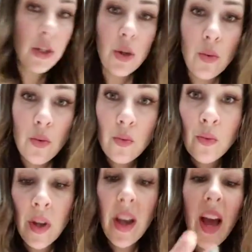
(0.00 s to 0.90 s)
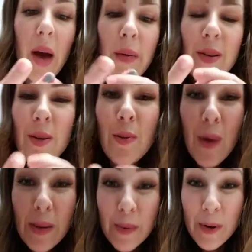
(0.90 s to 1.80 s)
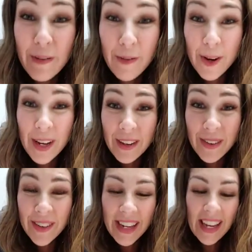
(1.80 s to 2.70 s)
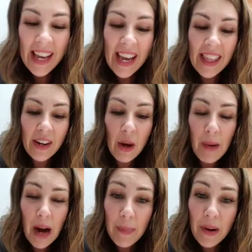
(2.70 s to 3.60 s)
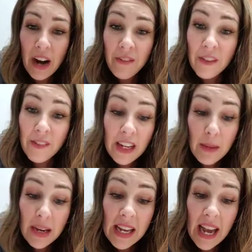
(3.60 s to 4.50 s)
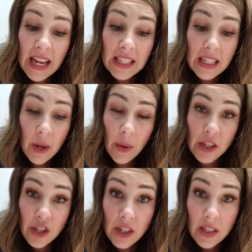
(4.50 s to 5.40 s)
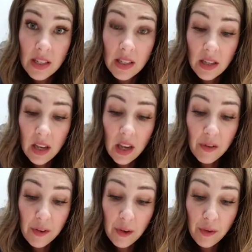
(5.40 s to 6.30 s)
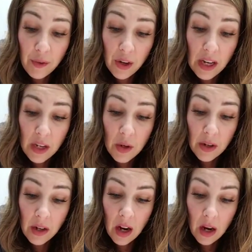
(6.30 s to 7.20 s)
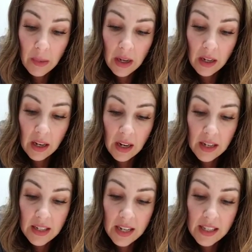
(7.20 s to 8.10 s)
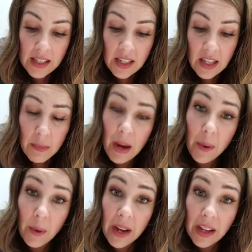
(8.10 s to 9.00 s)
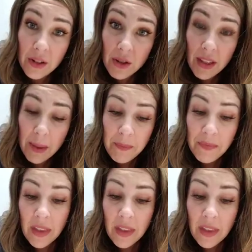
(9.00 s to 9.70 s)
too. I'm gonna do one more for you, and then I'll pop off. If anybody has any questions, feel free. You can comment, and as I see them, I will answer them.